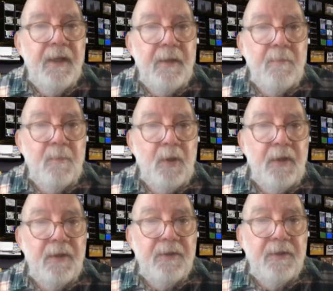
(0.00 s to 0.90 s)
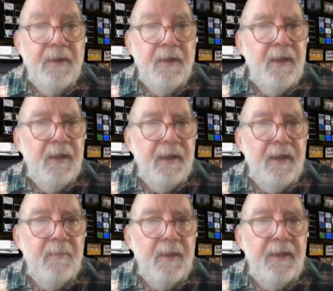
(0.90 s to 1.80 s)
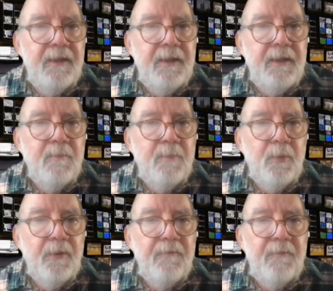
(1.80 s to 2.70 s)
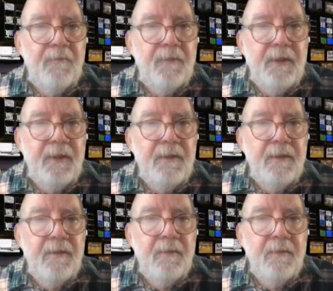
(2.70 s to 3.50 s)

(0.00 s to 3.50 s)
in March, up 19.15